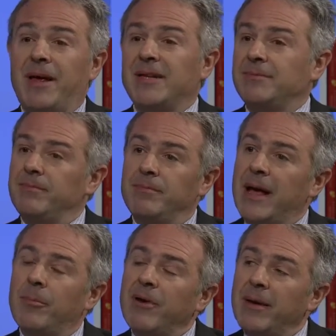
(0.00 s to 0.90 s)
It's
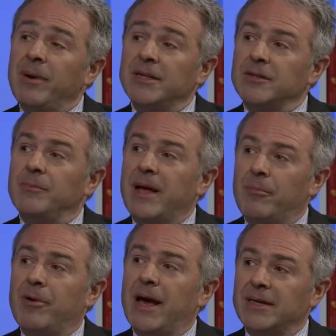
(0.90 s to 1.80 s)
malpra political
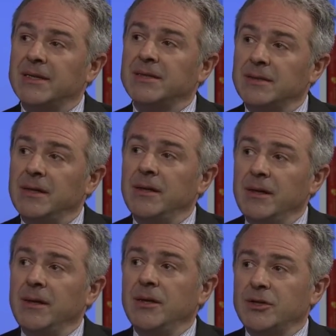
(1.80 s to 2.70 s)
malpractice
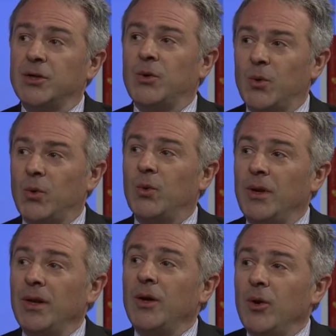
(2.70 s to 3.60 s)
to call
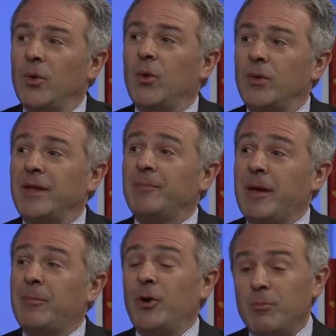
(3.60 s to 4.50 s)
all these
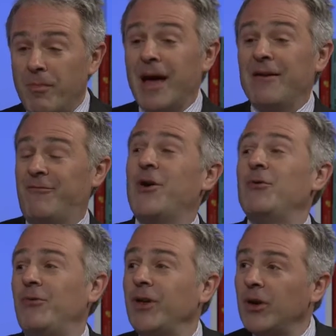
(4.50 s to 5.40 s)
people who might
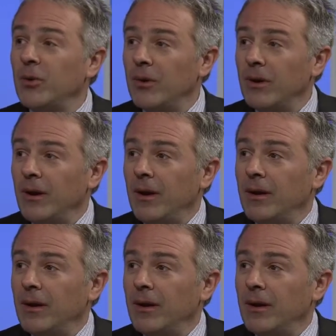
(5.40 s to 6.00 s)
vote for you right.